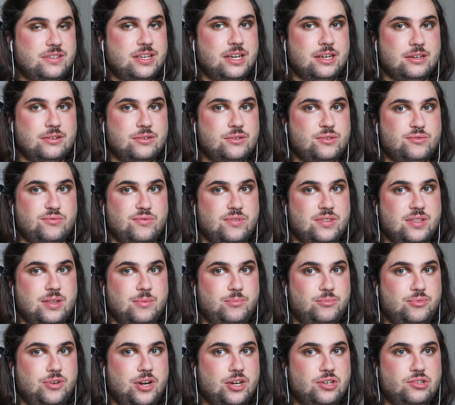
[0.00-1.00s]
of diagnosed with
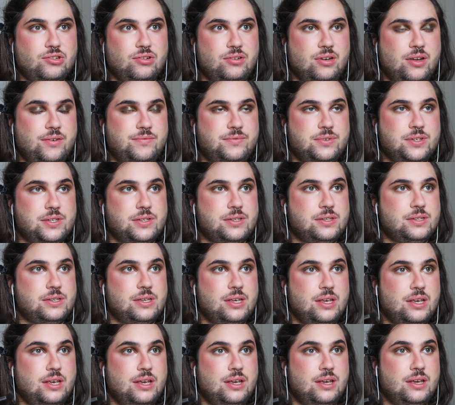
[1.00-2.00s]
depression,
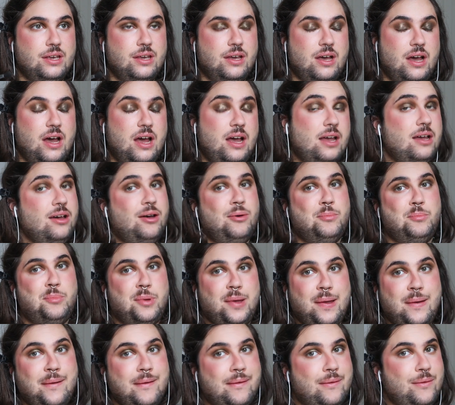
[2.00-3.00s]
I got
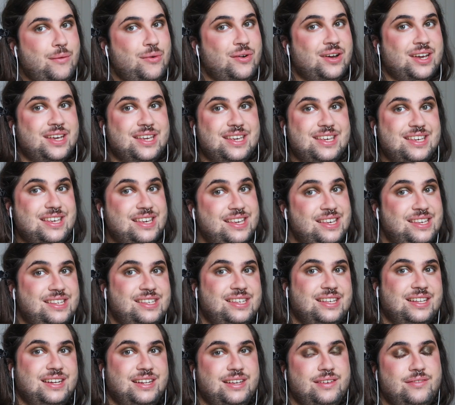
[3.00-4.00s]
better quite
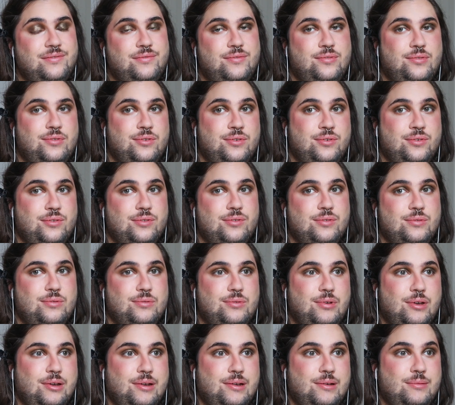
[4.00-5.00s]
easily through
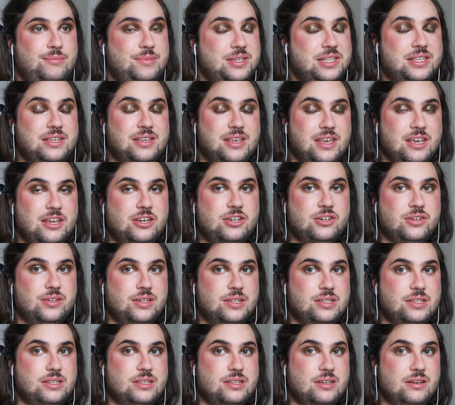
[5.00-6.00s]
medication
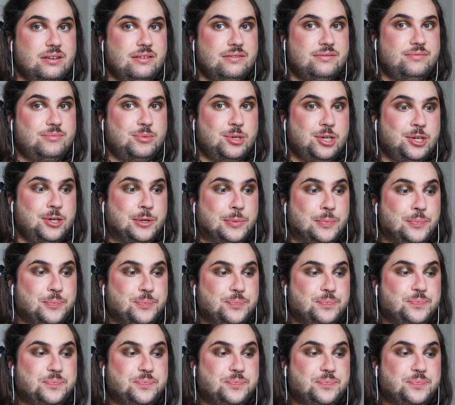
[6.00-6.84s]
and stuff, but